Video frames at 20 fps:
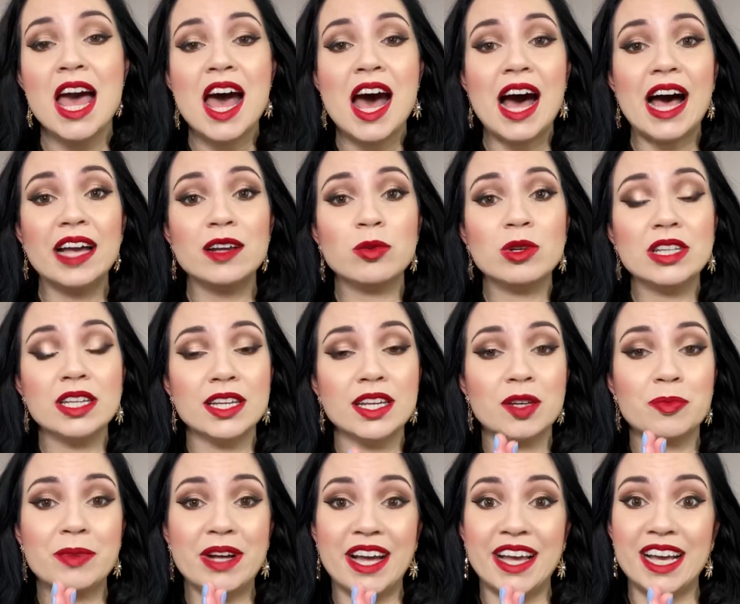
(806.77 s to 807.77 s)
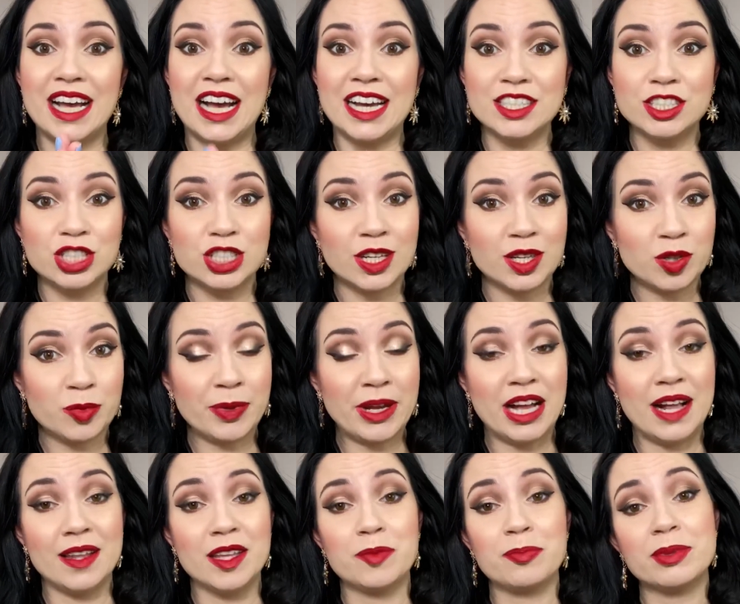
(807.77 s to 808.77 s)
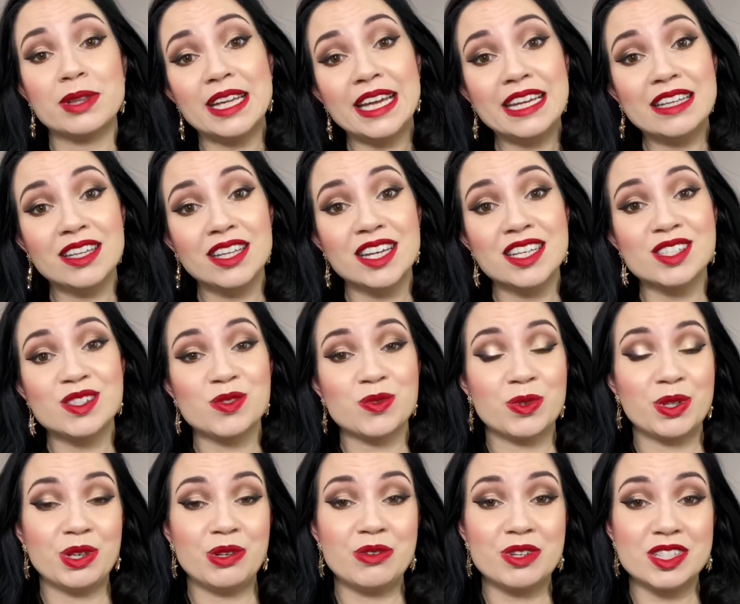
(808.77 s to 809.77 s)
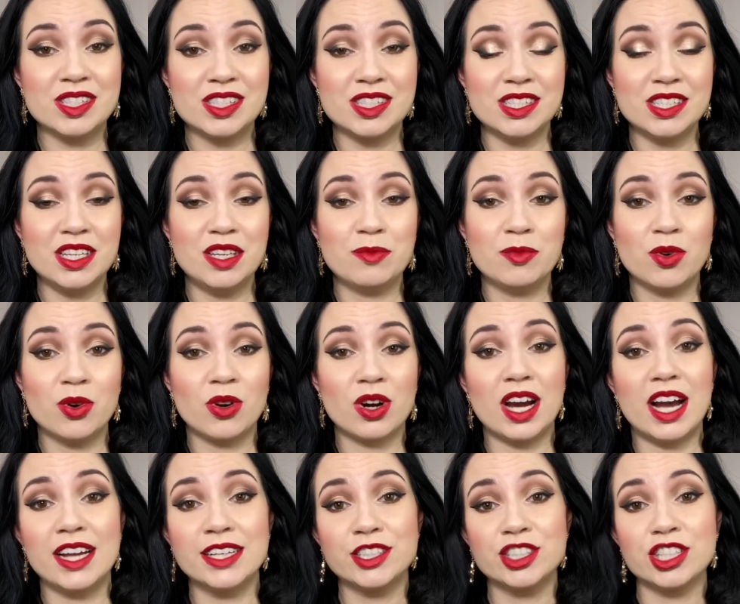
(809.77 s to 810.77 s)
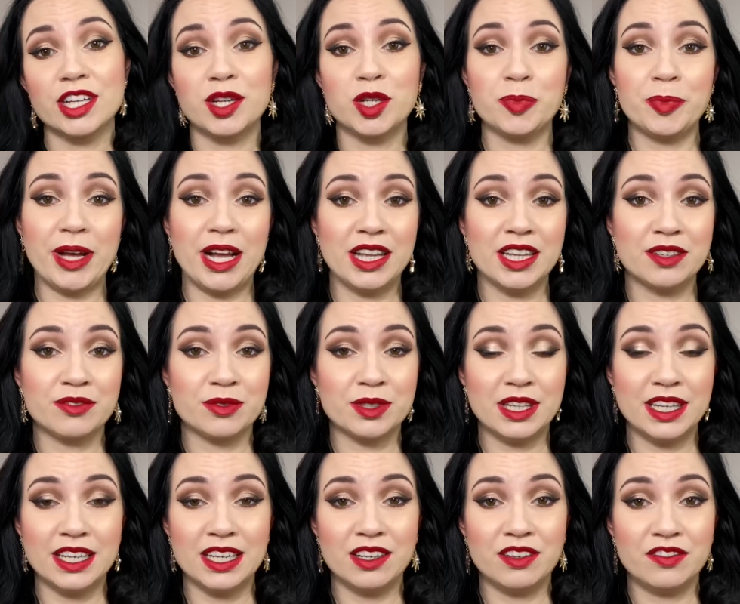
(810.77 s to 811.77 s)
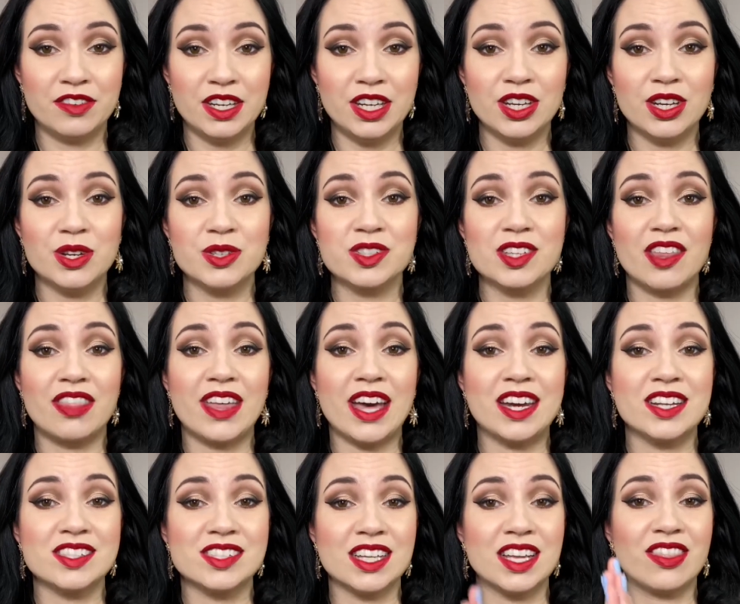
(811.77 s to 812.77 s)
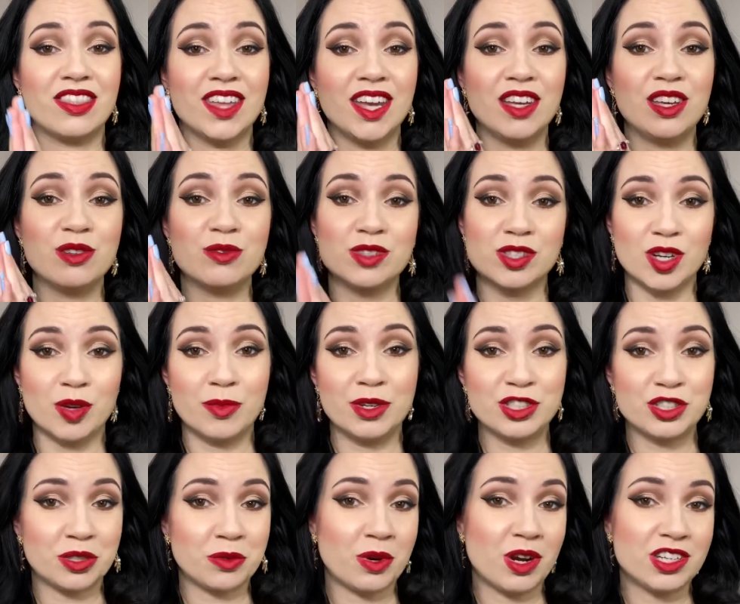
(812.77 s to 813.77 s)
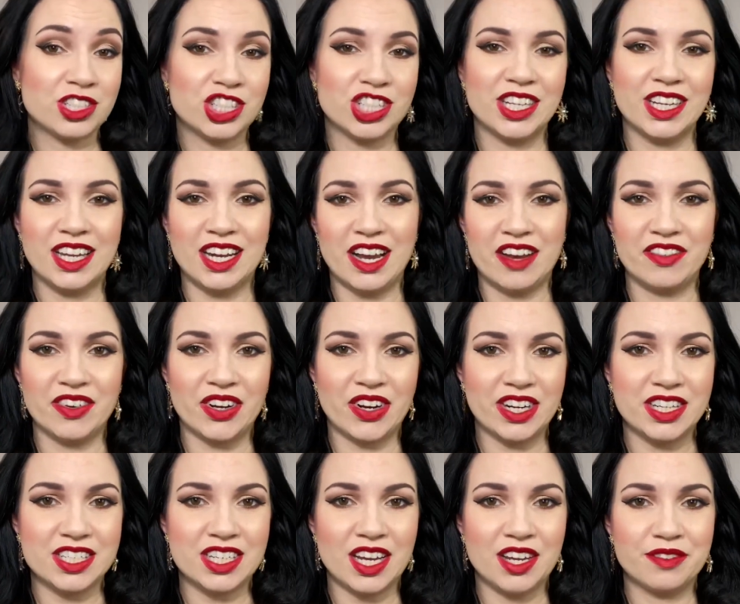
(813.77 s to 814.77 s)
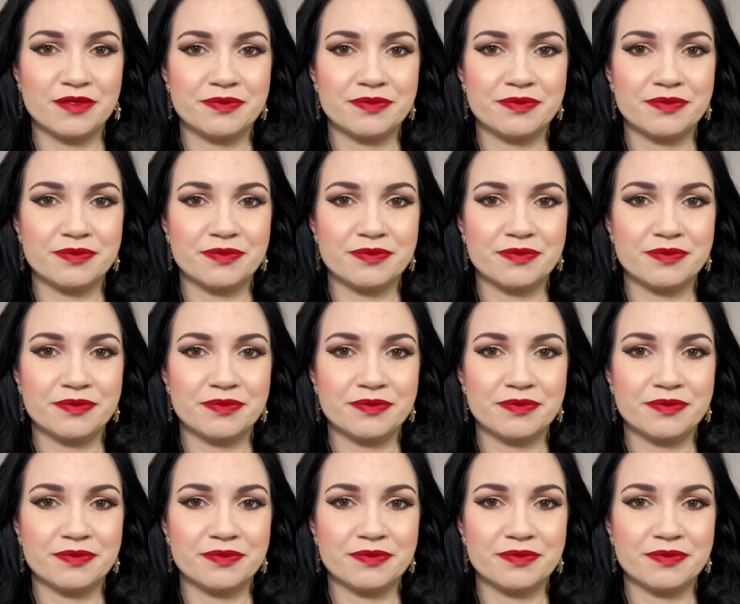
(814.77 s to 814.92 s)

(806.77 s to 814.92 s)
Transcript: I will link my eyeshadow palette playlist where you can see more eyeshadow palette related videos. That is it. Thank you so much for watching and have a great day.